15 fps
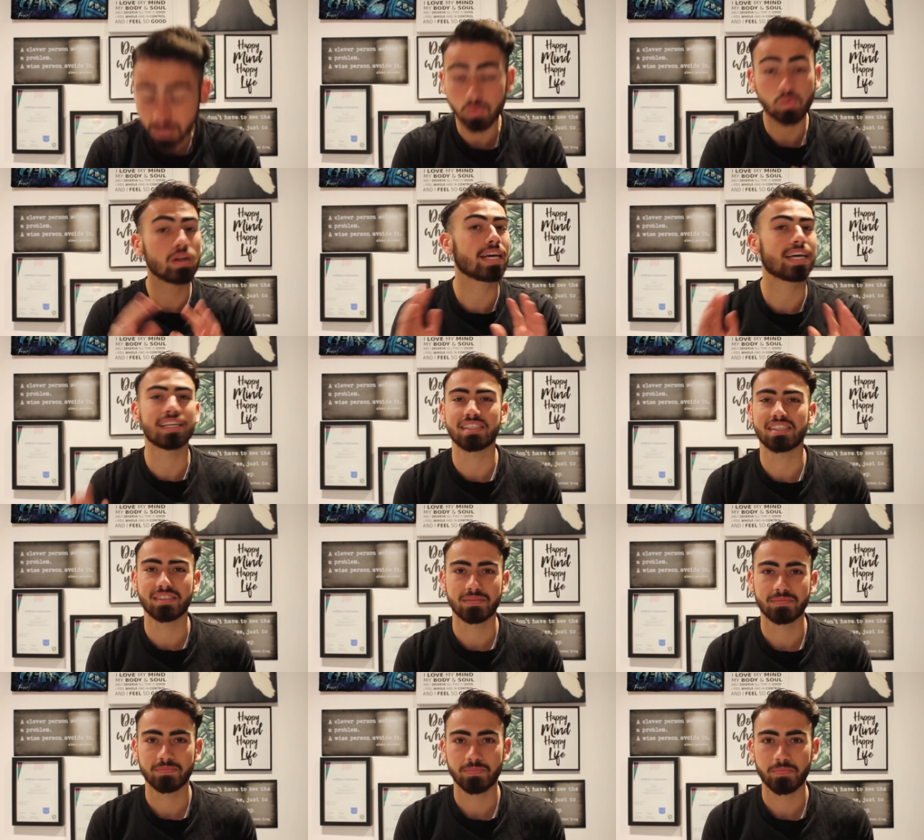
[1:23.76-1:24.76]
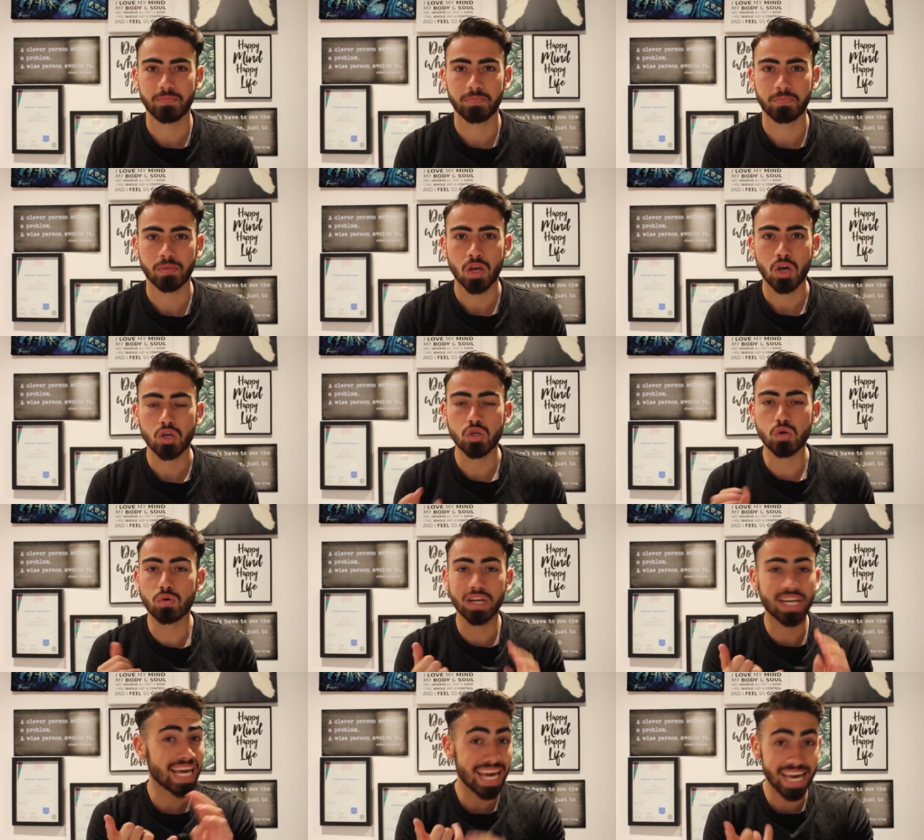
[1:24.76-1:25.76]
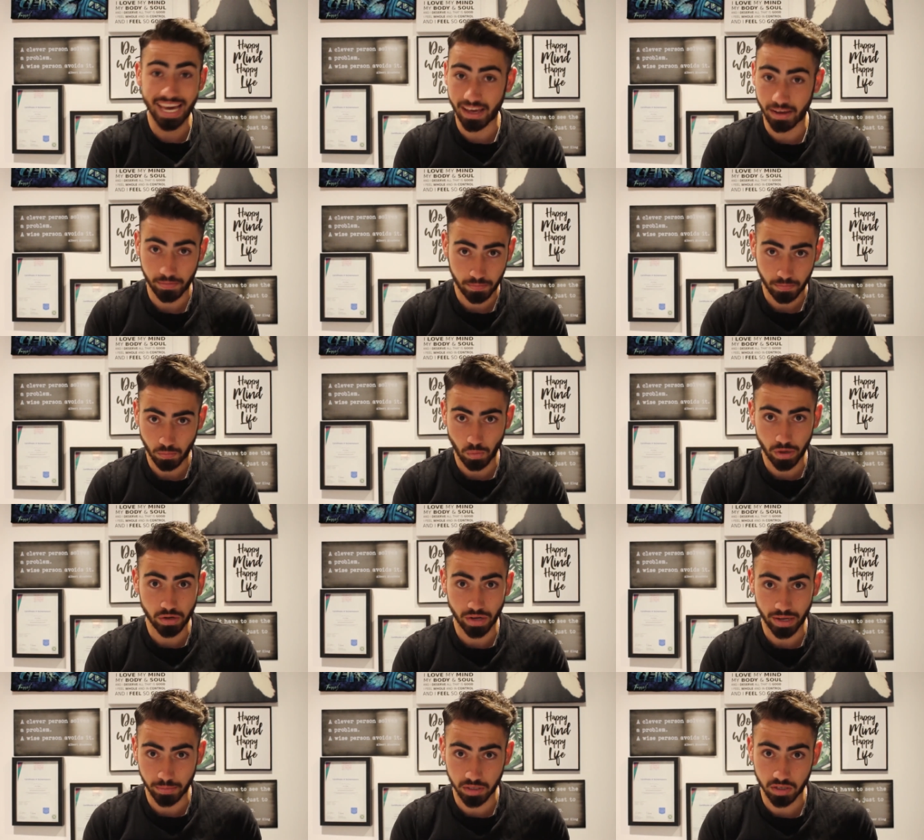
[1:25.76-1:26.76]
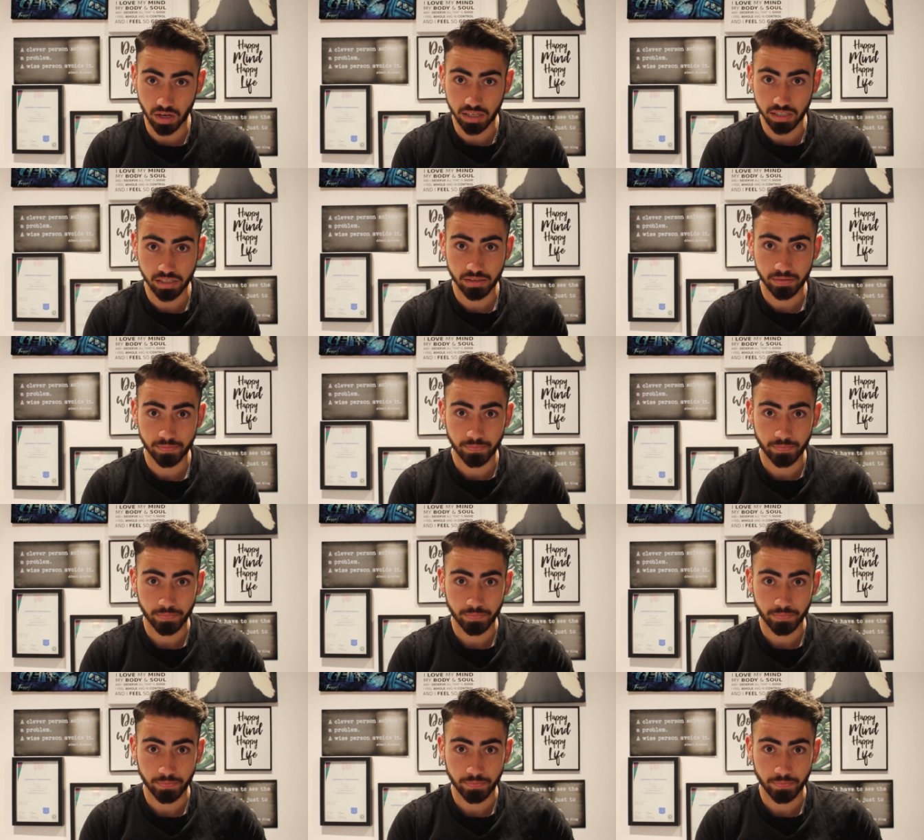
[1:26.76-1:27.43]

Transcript: is all it is. You can hear when you're hypnotized.